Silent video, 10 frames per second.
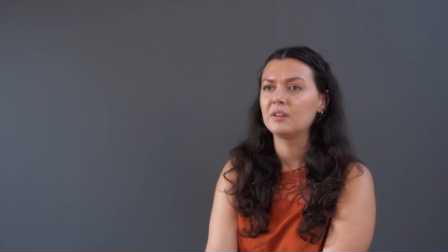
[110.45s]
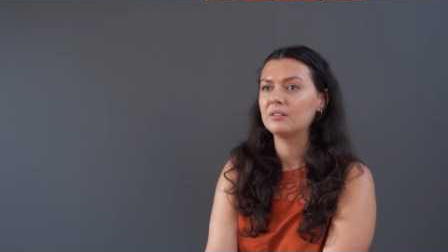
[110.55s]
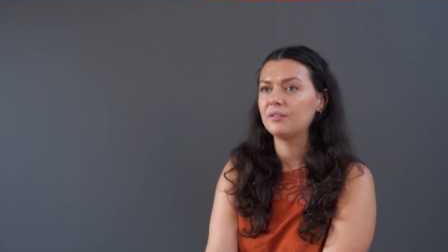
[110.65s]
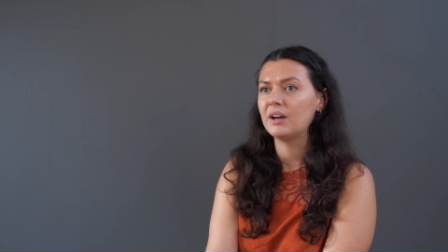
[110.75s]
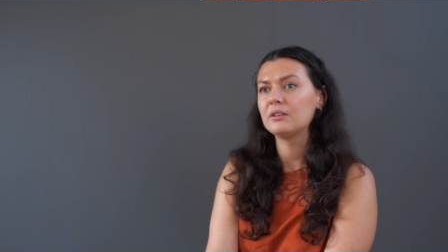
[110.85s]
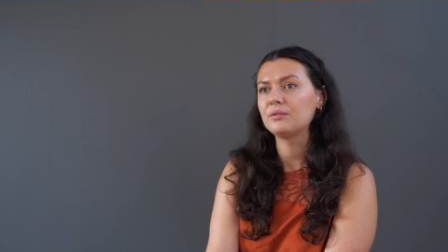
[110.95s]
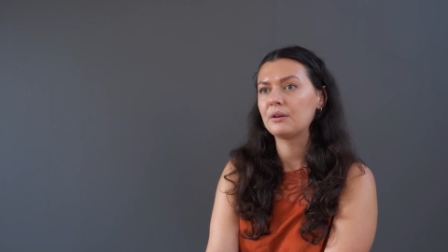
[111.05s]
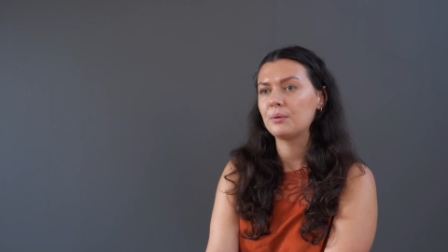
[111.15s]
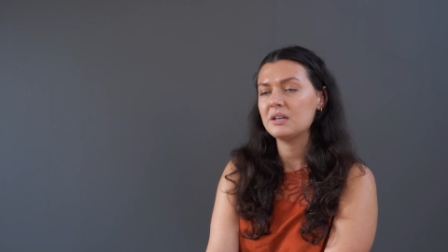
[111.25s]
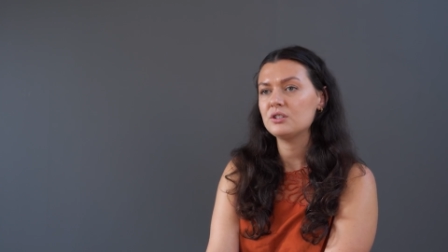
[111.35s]
The surveyor's
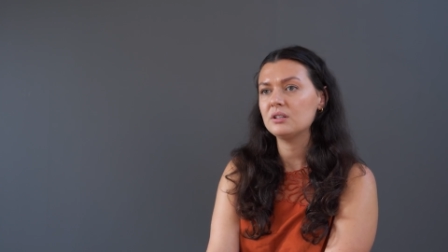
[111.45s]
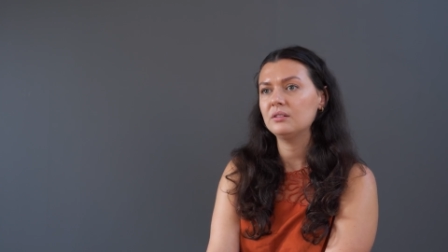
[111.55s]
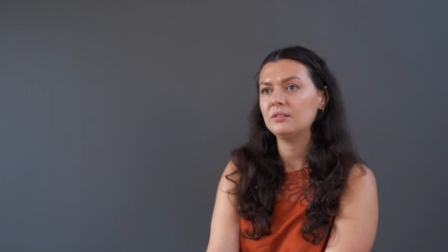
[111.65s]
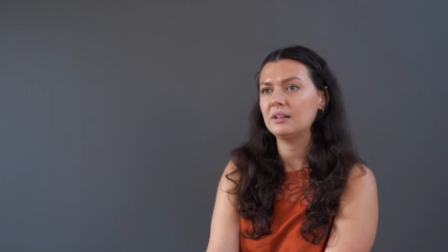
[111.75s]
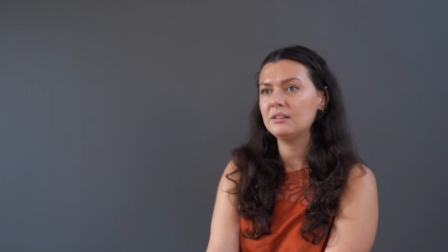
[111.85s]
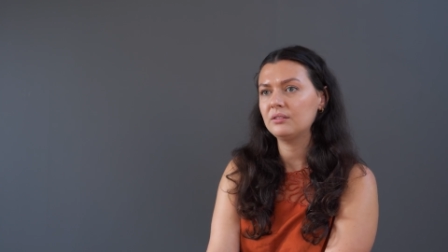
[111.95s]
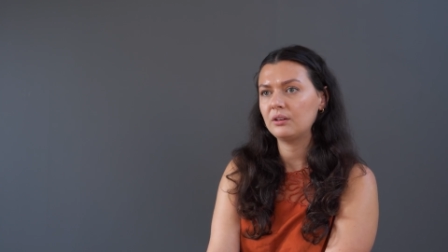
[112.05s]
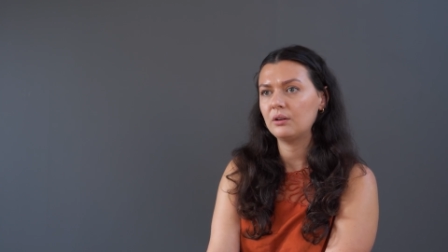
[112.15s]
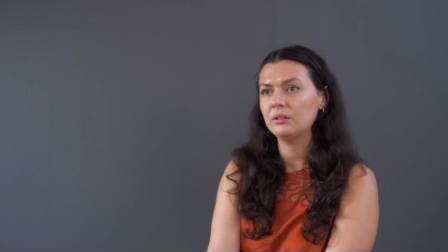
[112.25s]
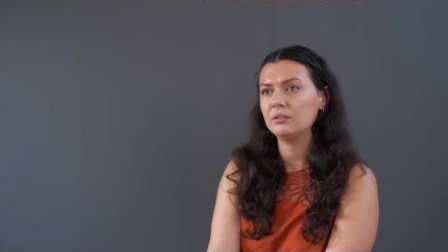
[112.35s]
valuation,
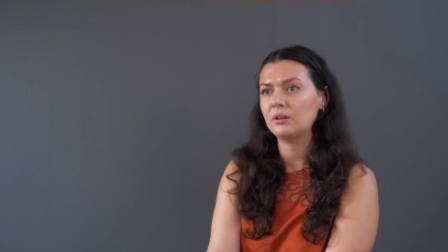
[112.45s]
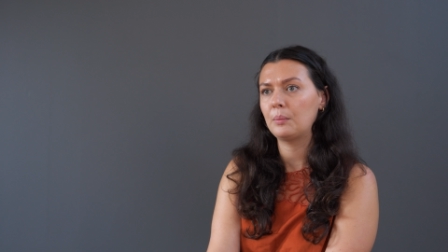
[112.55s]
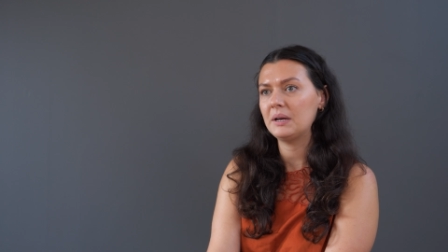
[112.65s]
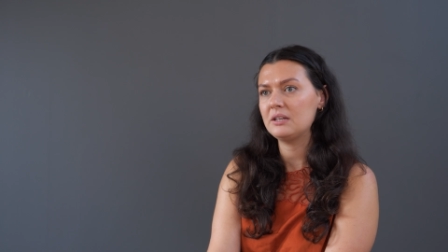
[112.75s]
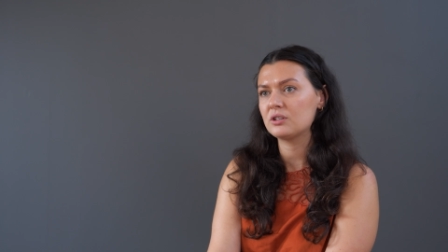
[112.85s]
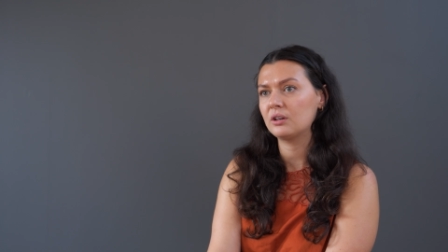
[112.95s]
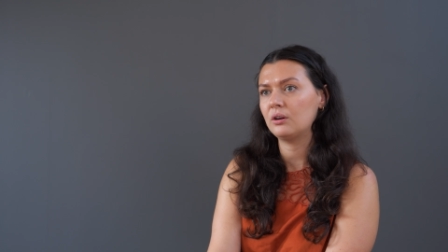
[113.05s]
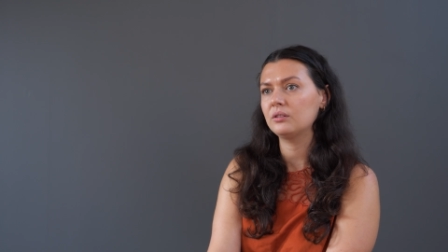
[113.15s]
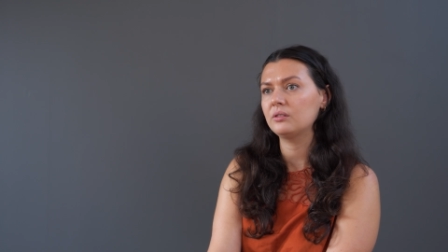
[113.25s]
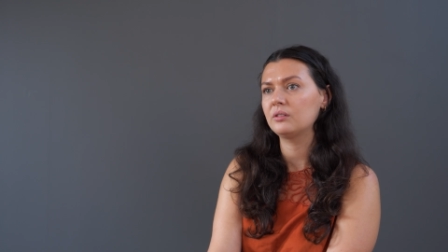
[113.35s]
solicitor costs, completion
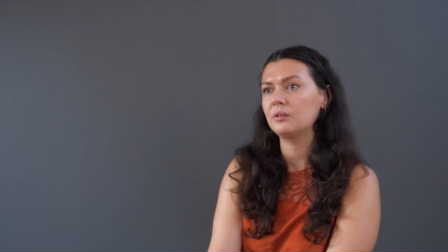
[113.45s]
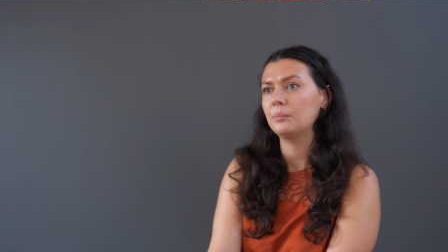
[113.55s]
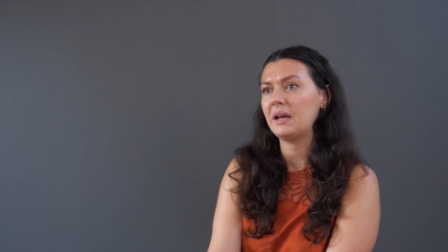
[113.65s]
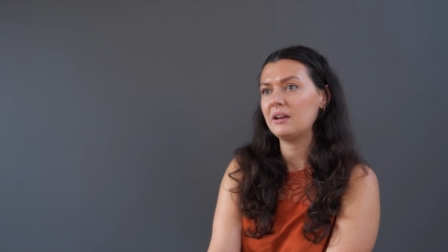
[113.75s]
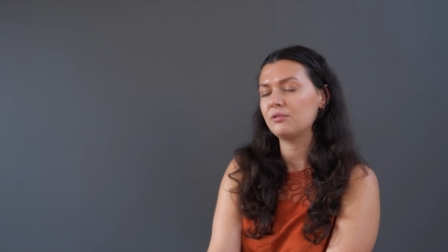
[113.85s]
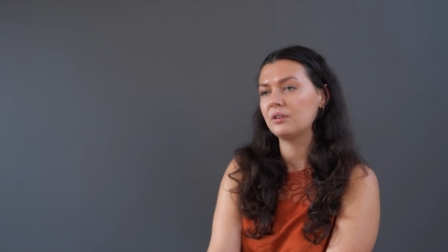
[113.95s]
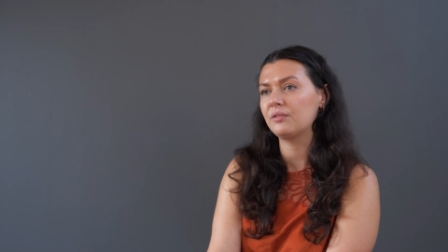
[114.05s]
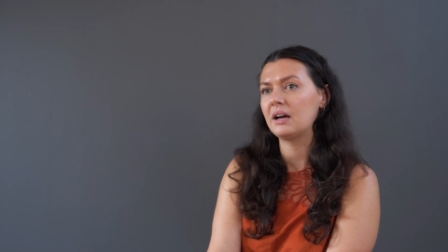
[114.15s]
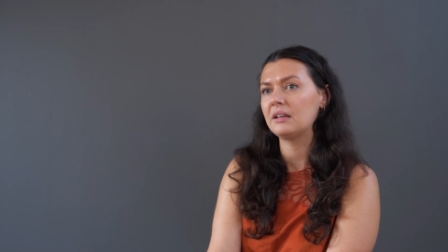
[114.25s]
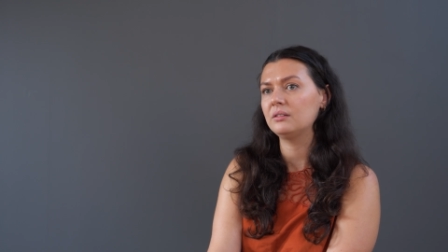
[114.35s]
costs, paying for
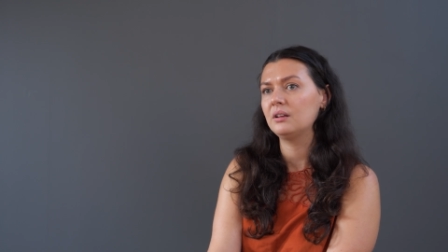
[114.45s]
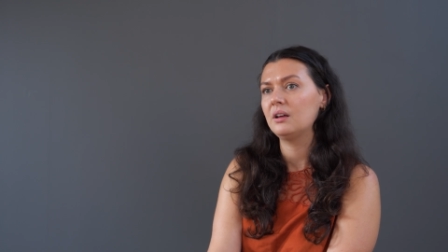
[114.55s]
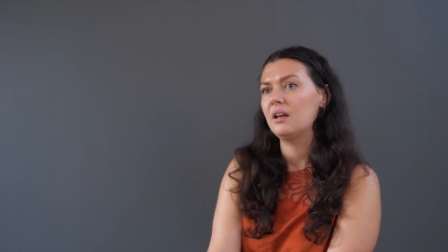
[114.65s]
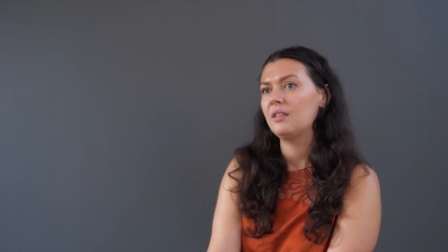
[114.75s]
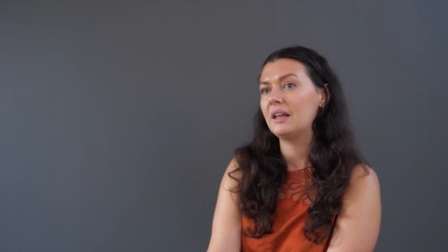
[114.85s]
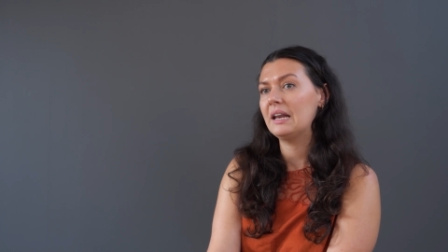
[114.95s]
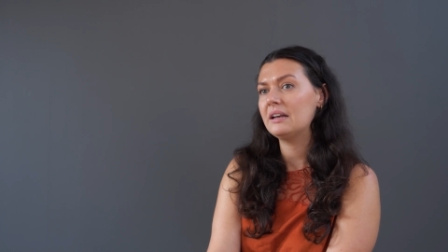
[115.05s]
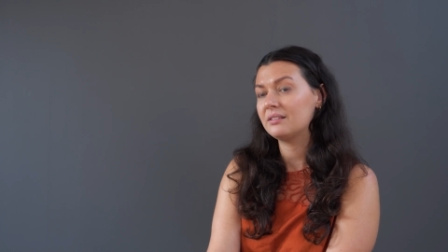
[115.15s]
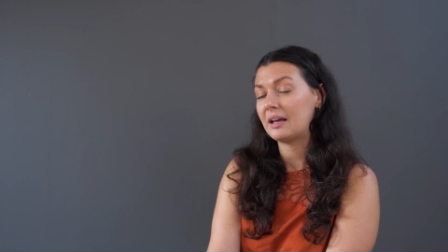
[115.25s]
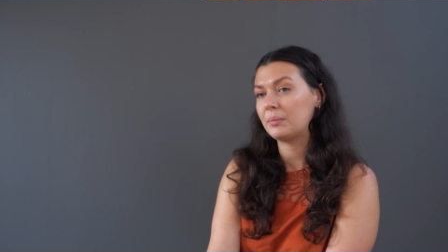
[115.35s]
advice, the
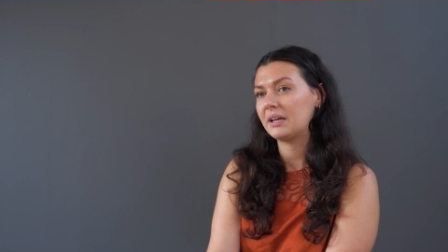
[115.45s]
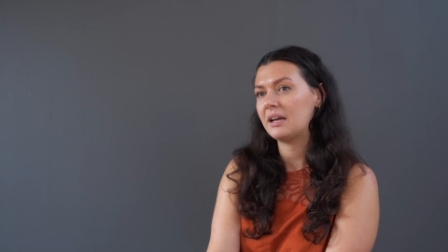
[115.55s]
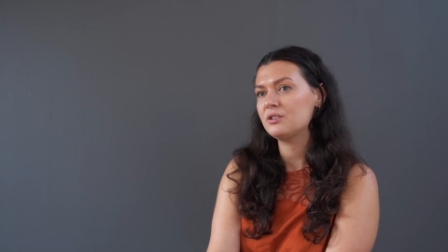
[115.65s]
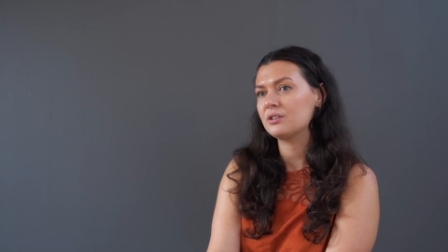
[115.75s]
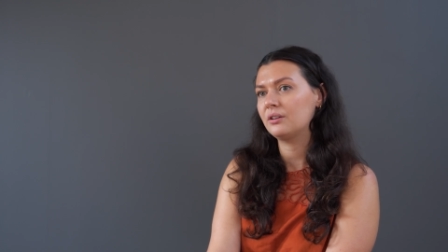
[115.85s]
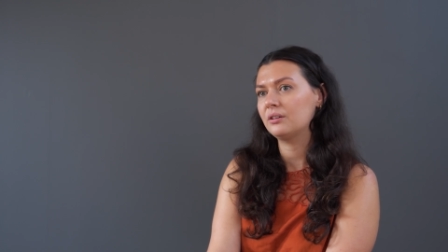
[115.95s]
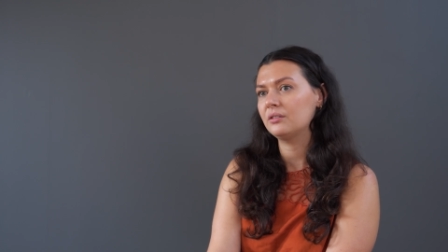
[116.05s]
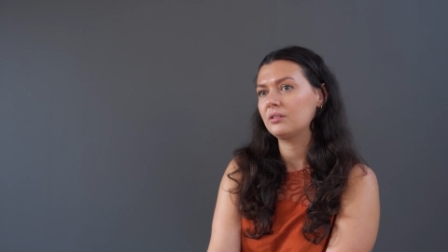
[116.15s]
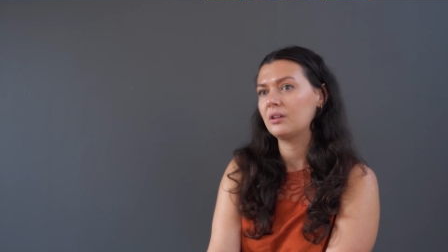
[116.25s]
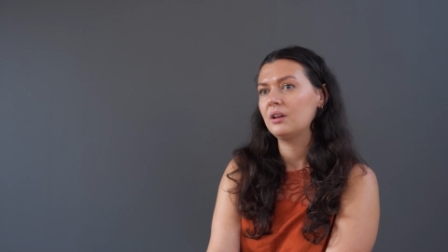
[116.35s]
lender's application
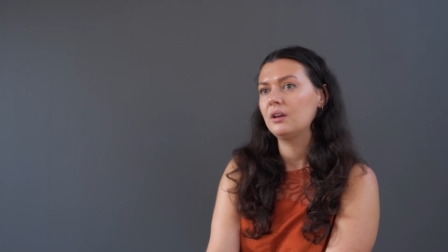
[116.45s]
costs,